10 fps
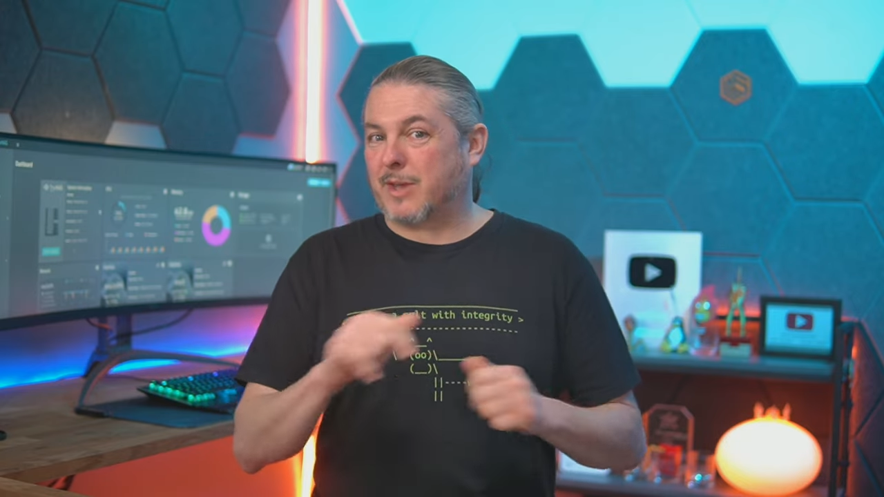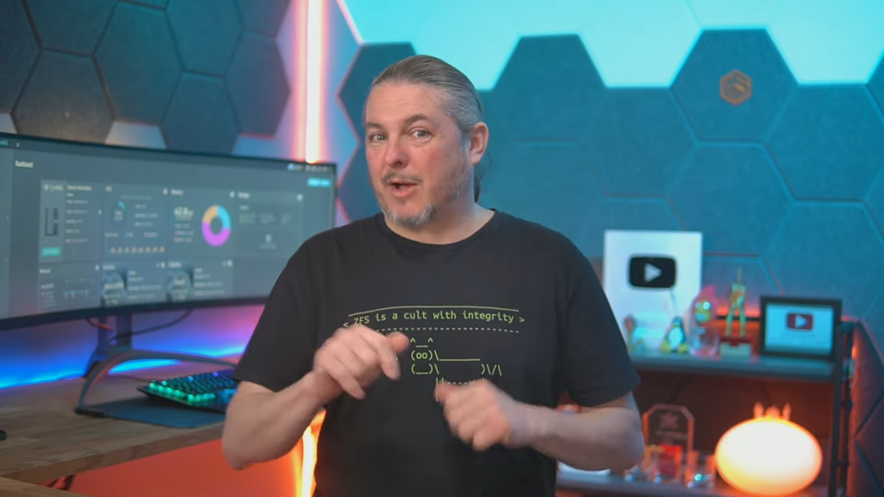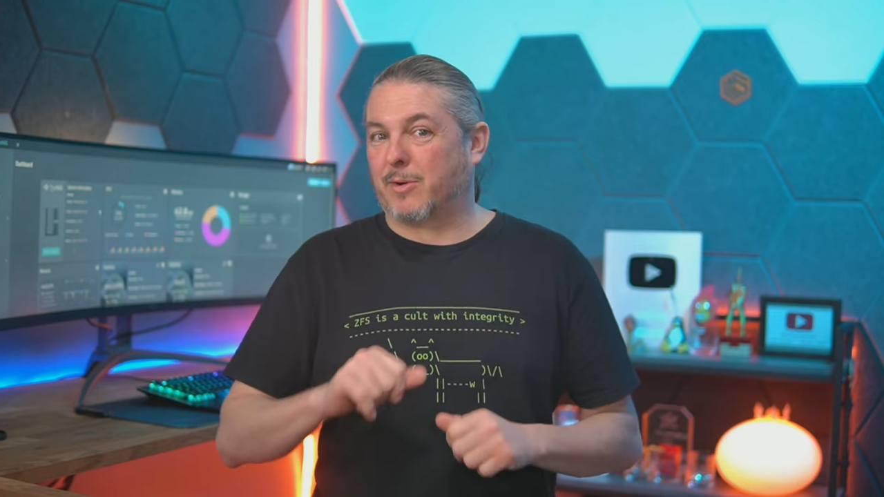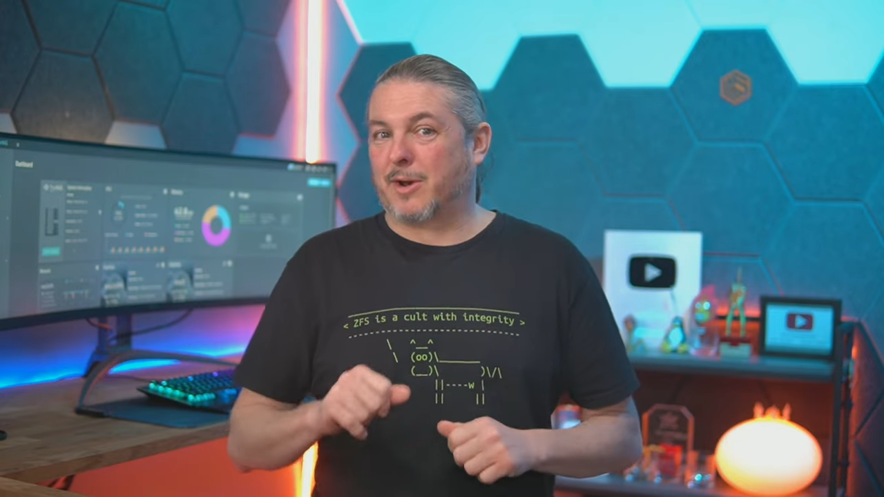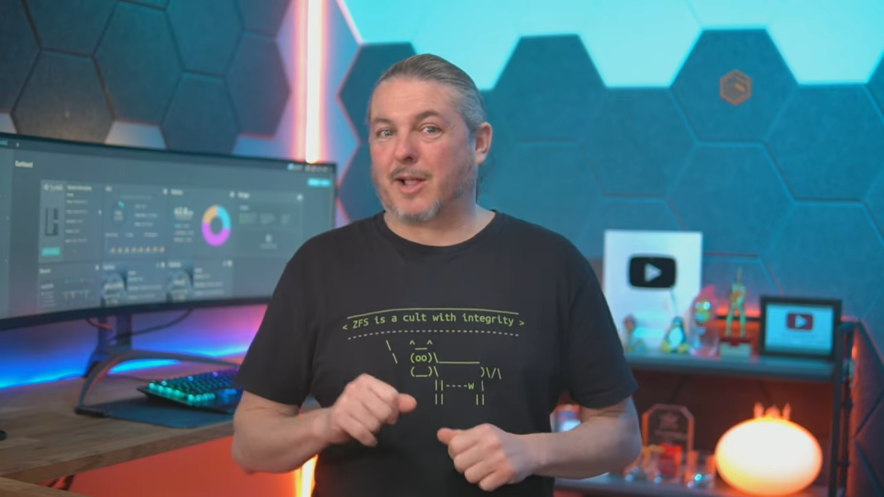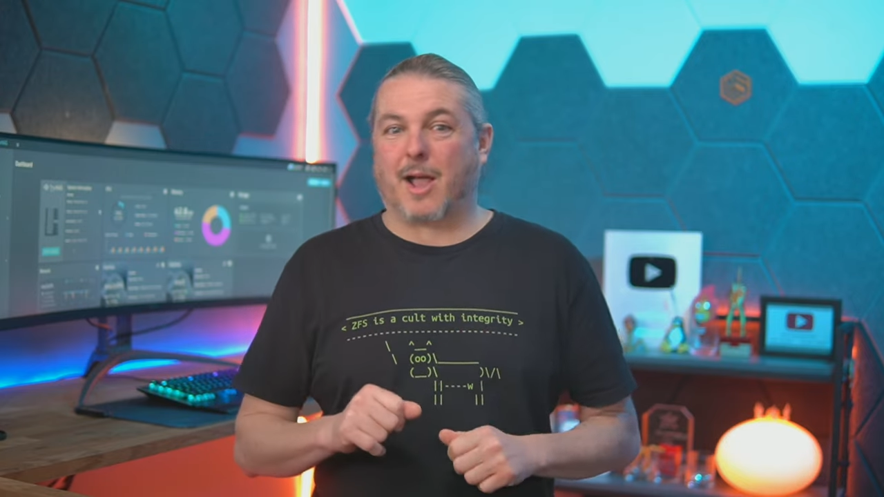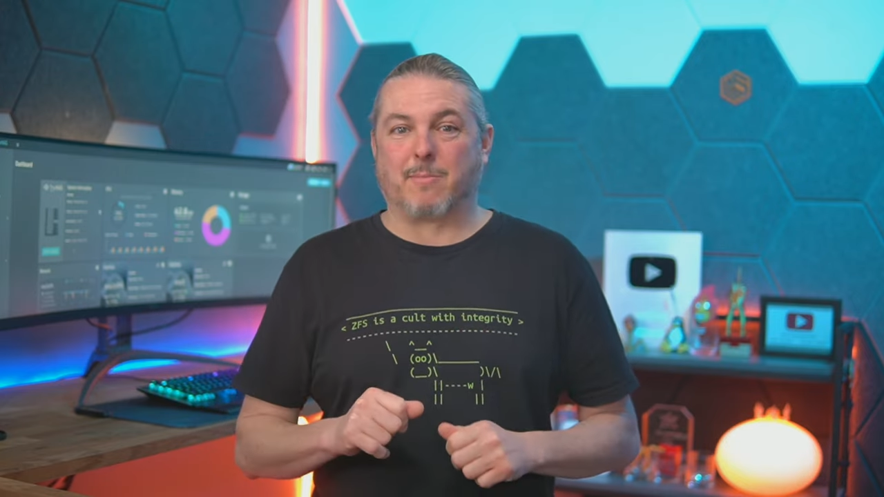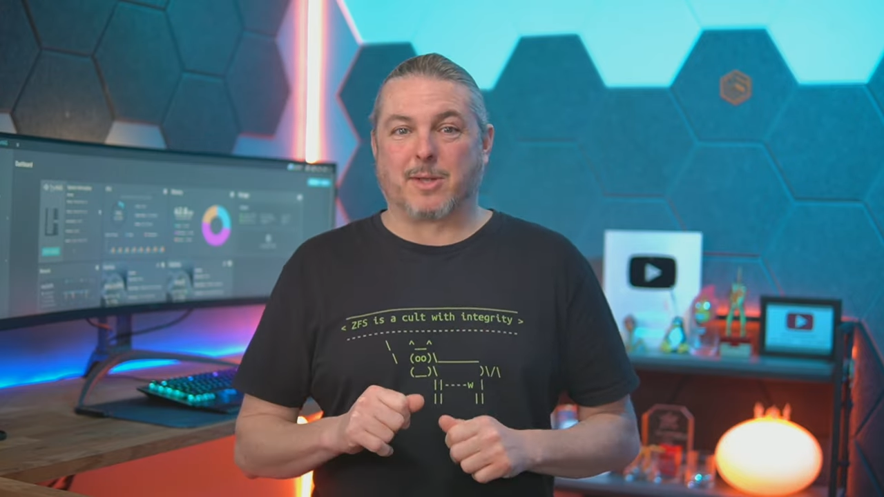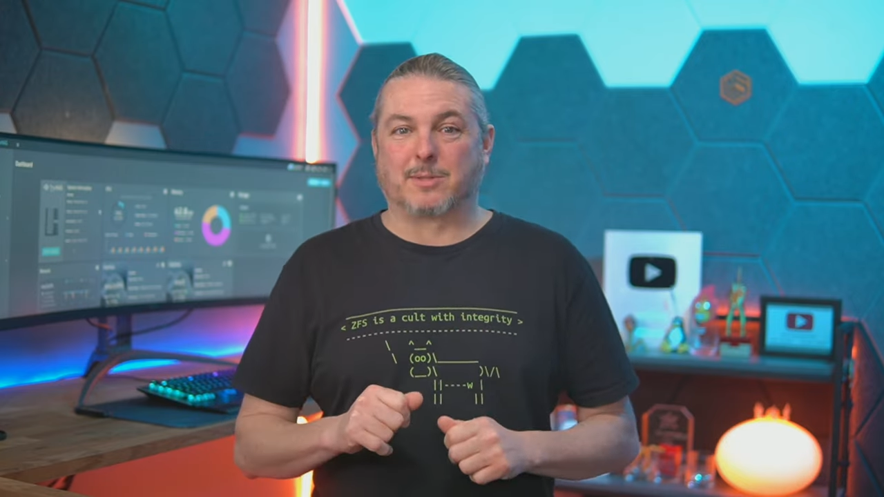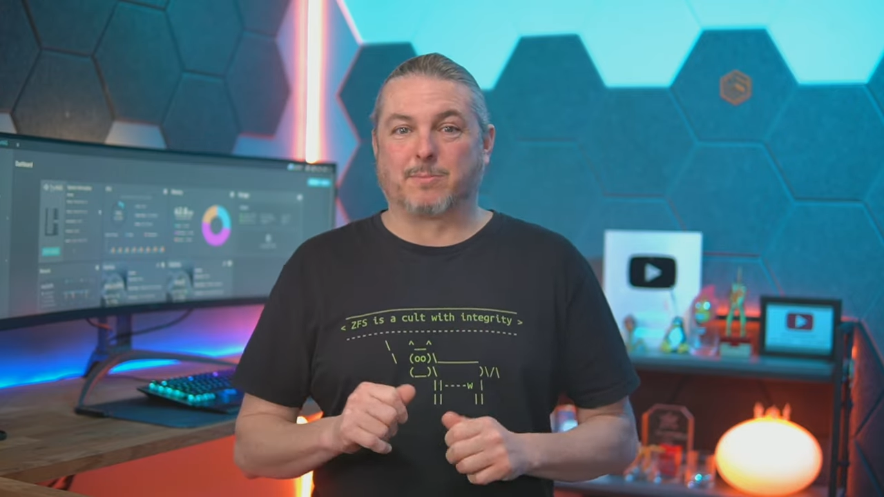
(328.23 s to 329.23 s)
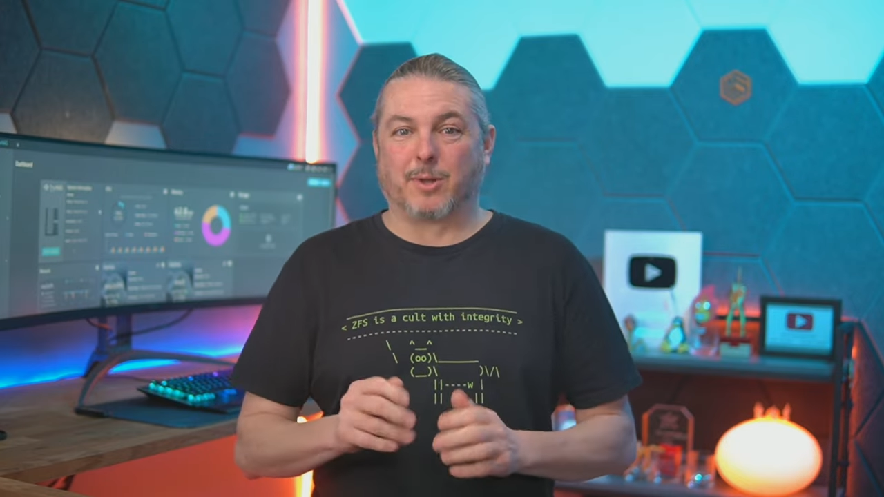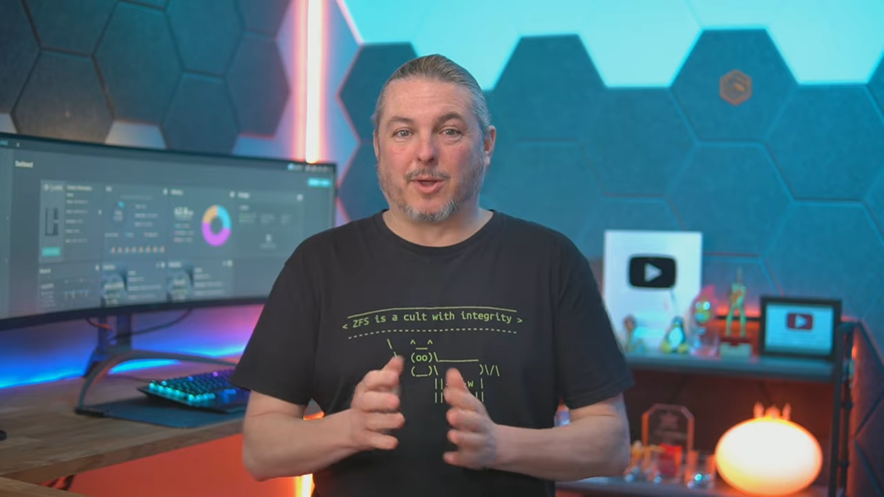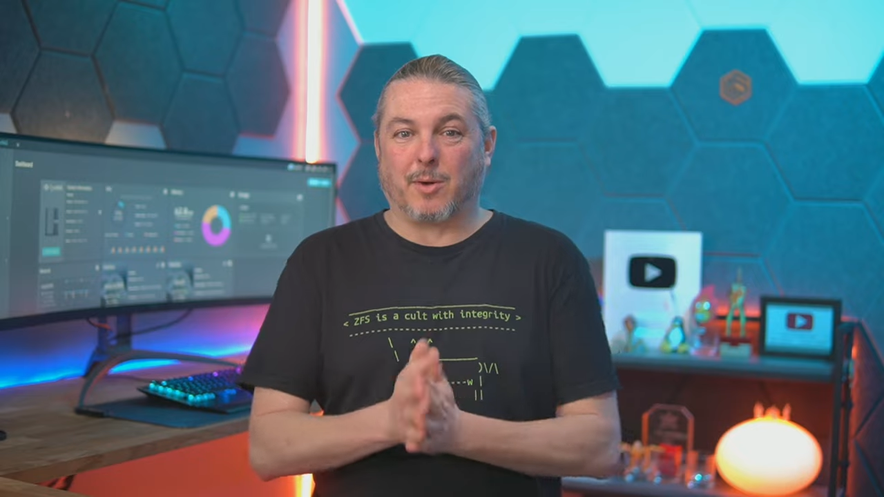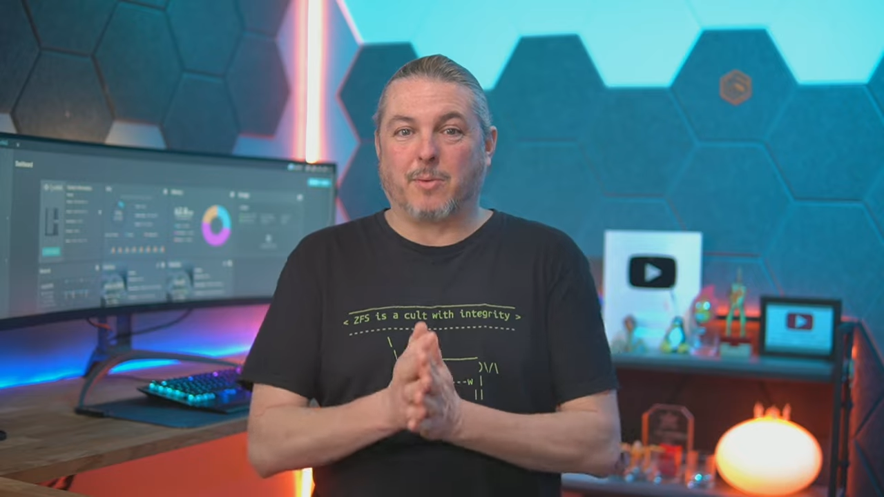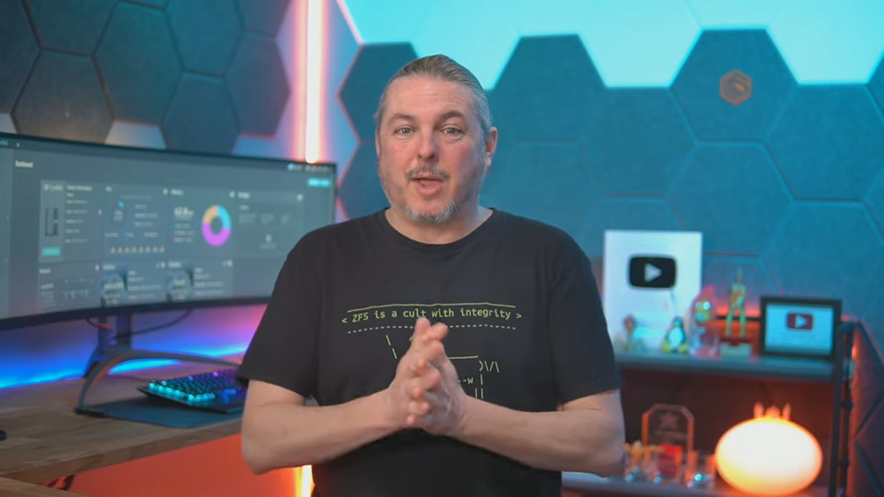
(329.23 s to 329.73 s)
down in the comments
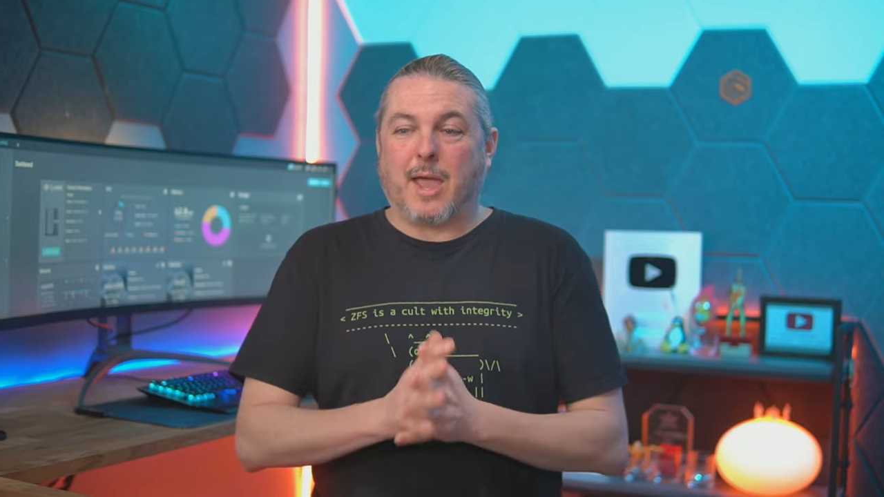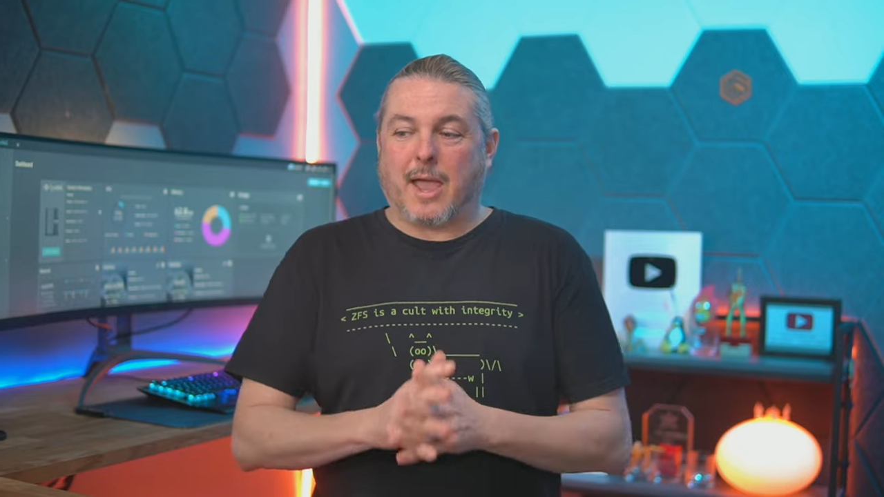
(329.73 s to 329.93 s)
below.